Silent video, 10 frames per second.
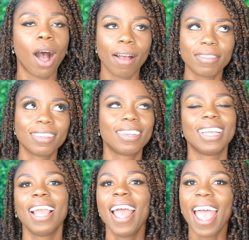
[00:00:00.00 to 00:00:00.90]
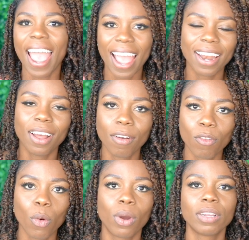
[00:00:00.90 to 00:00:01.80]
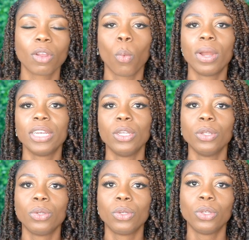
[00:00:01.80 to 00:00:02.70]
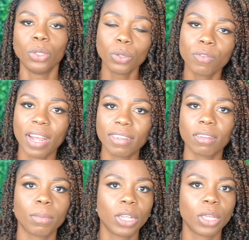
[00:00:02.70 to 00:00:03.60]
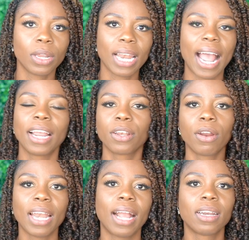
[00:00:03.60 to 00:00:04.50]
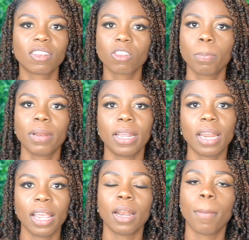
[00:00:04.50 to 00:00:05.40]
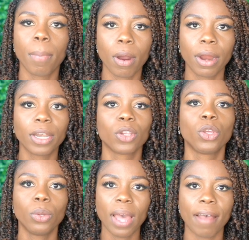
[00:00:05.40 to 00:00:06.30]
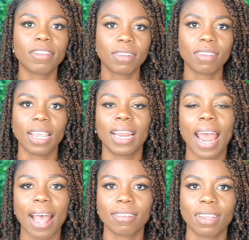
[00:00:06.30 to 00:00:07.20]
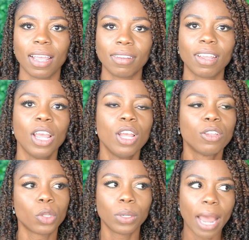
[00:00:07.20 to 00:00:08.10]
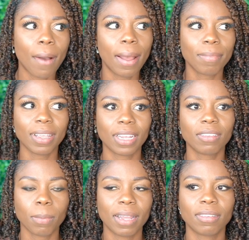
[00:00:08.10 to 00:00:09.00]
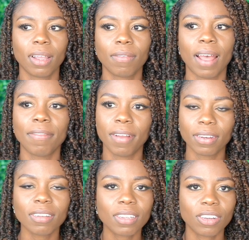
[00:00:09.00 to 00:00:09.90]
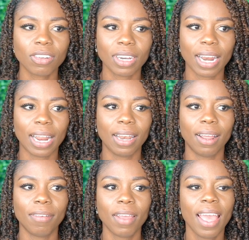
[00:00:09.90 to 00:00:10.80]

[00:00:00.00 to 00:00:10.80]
obviously. And of course, when you do find something you like, they're not going to split it apart. You have to take it as is. So now I'm thinking to myself, I found this kitchen that I love,